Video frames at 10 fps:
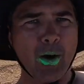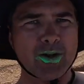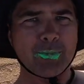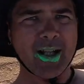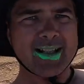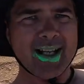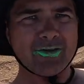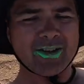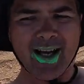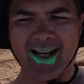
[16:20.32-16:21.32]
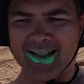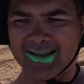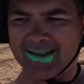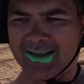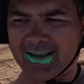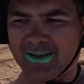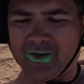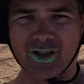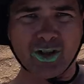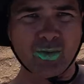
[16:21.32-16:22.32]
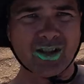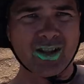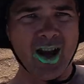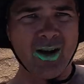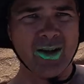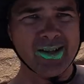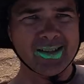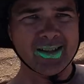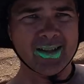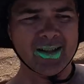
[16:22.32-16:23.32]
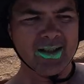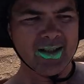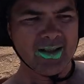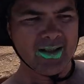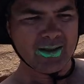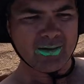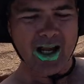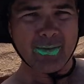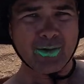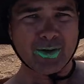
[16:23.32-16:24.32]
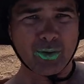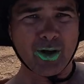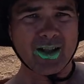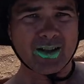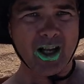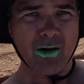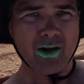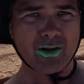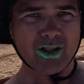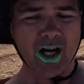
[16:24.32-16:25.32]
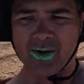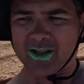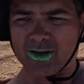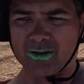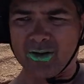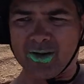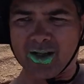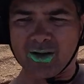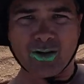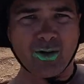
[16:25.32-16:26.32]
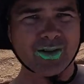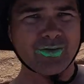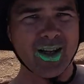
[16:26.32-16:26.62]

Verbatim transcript: oh, it was a bloody tough day. Fishing was slow. Crabbing was pretty slow. Uncle Joey did all right. He got a nice